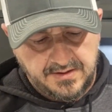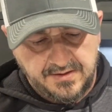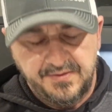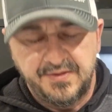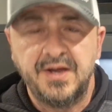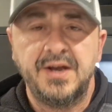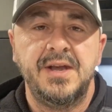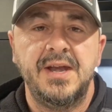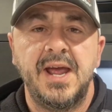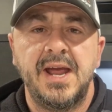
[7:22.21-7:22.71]

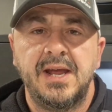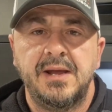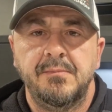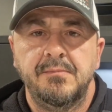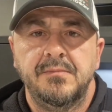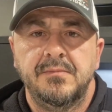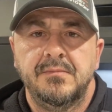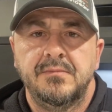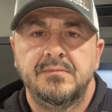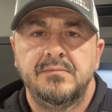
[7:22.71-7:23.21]
The
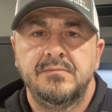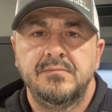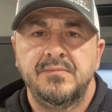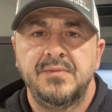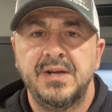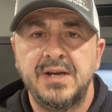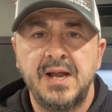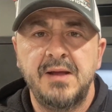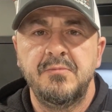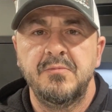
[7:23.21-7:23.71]
name
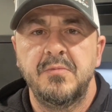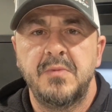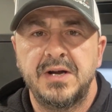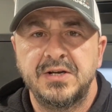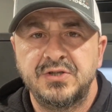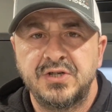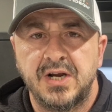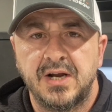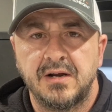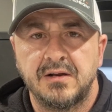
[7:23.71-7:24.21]
of my
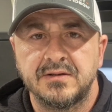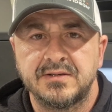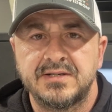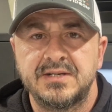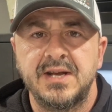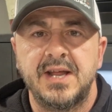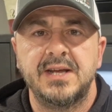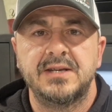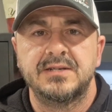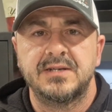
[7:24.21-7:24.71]
channel,
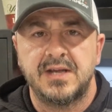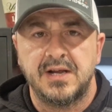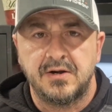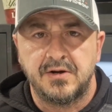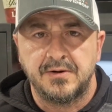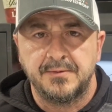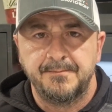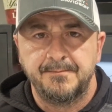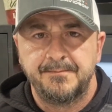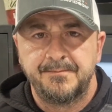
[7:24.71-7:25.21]
Snake Skinner.